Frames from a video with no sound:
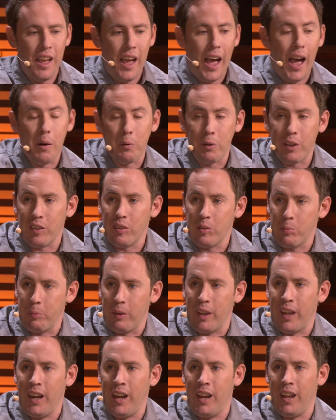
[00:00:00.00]
how we
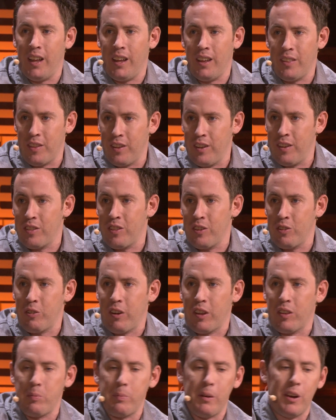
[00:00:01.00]
explain it and the
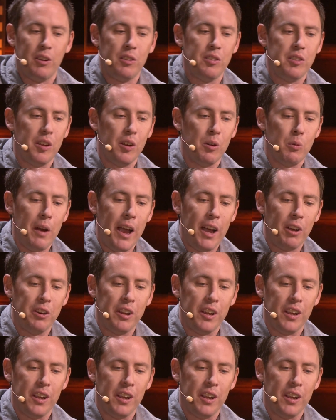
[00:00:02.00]
transparency around